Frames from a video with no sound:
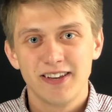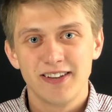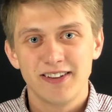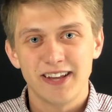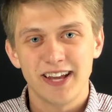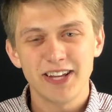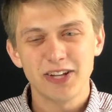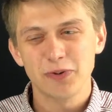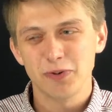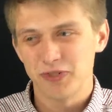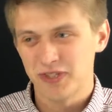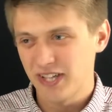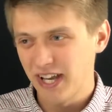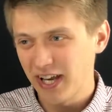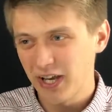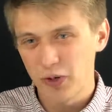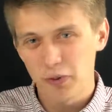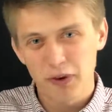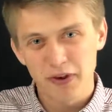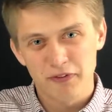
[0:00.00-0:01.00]
Daniel was
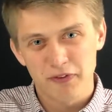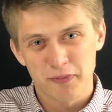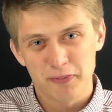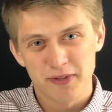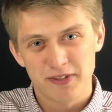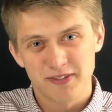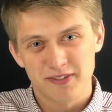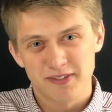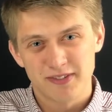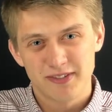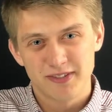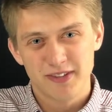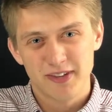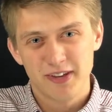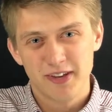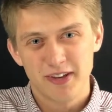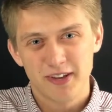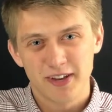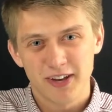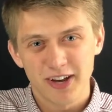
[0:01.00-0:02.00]
taken away from his
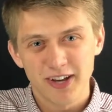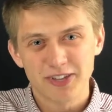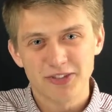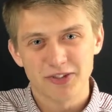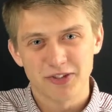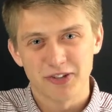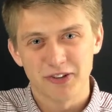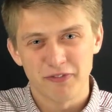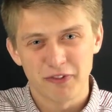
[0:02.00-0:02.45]
country,